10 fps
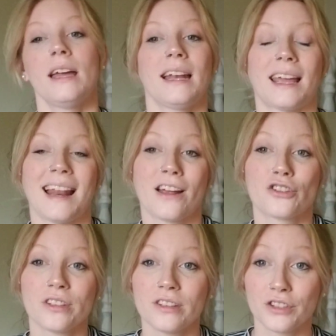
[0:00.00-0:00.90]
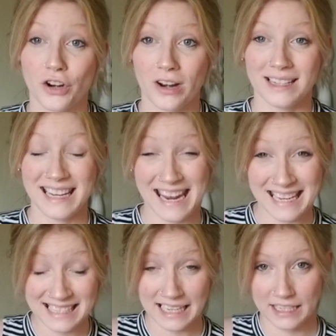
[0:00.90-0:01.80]
and it can actually start
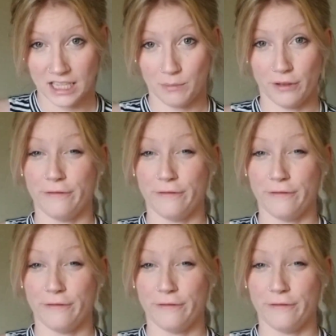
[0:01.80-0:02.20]
tasting some of the